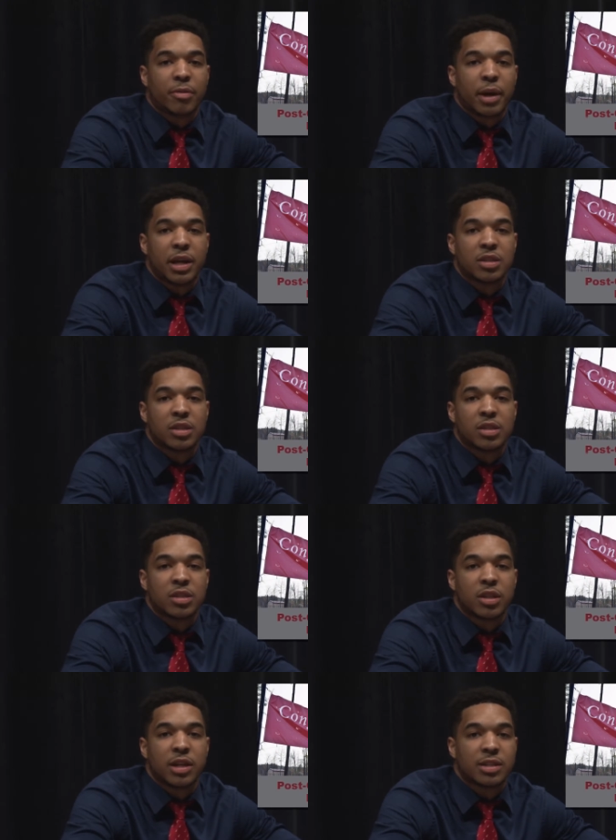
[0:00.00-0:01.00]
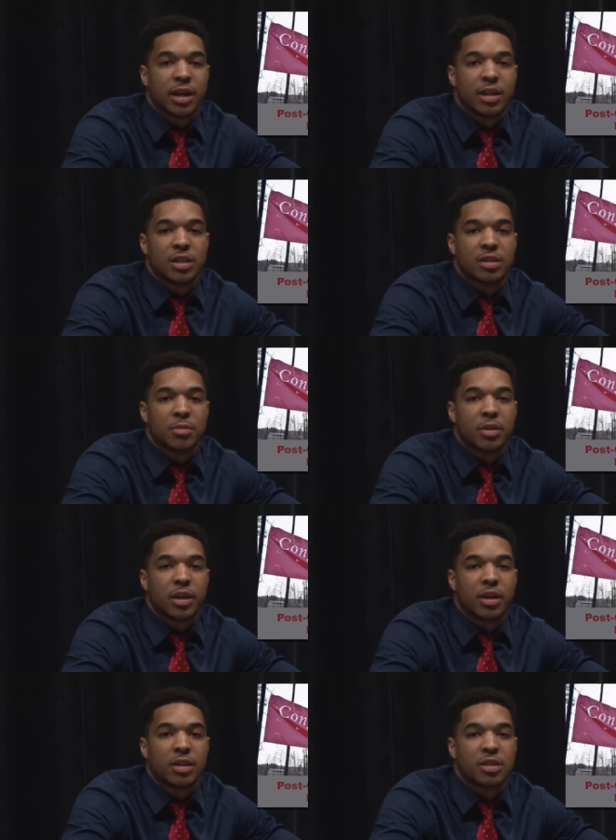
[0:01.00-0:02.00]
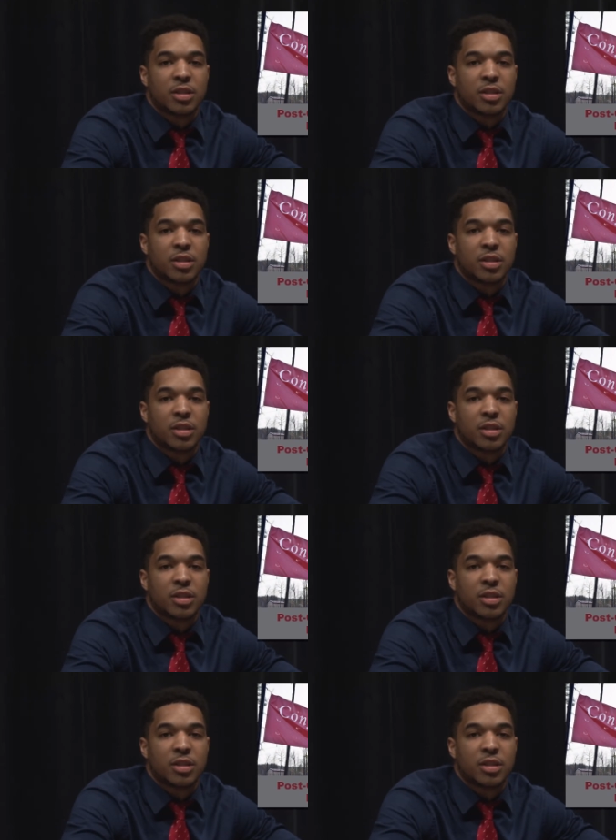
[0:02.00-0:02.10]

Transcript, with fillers: from anxious to excited to begin the